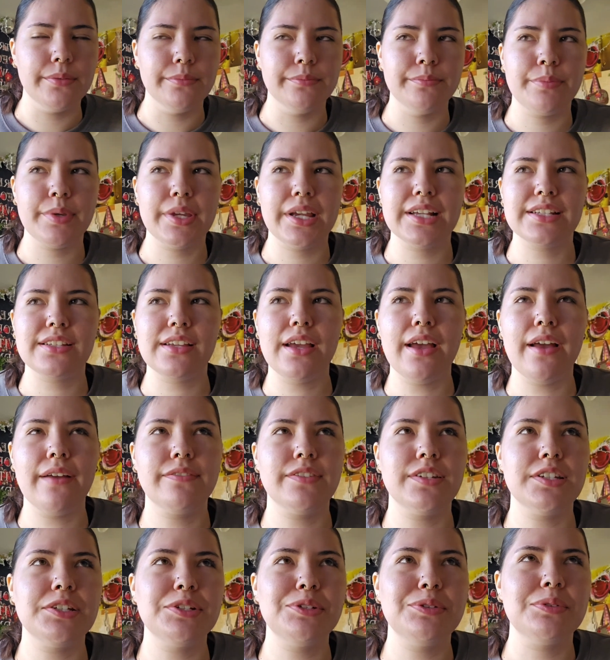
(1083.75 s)
because I have
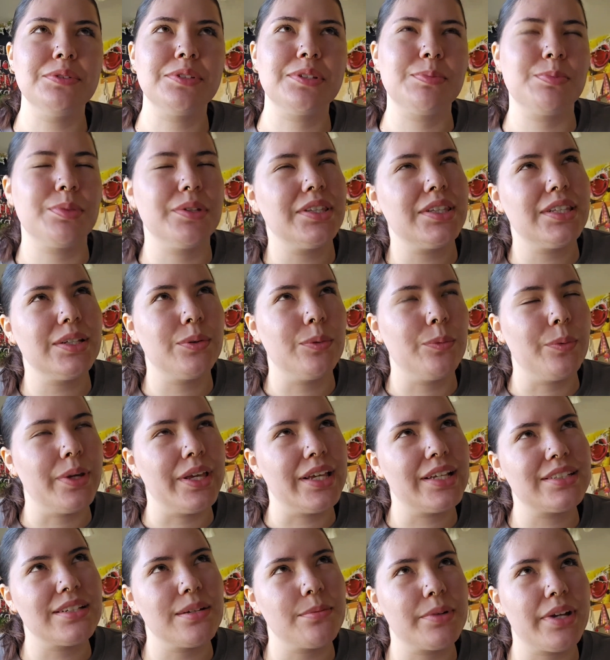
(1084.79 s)
to split the
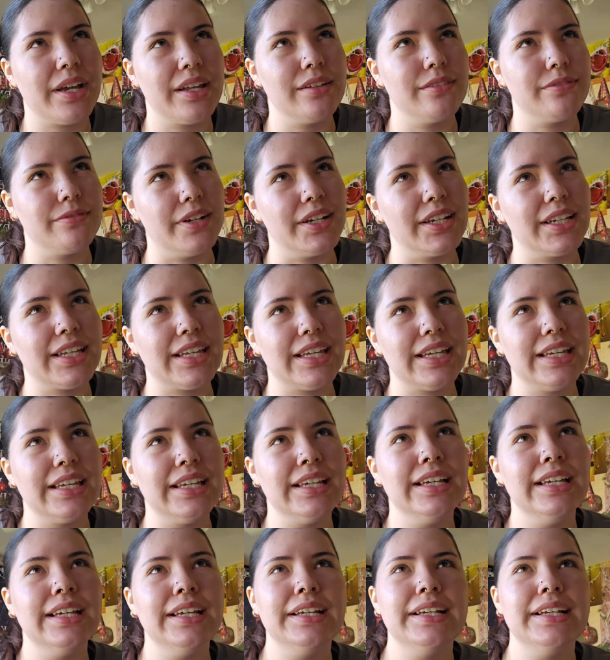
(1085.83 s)
weeks up kind of funky,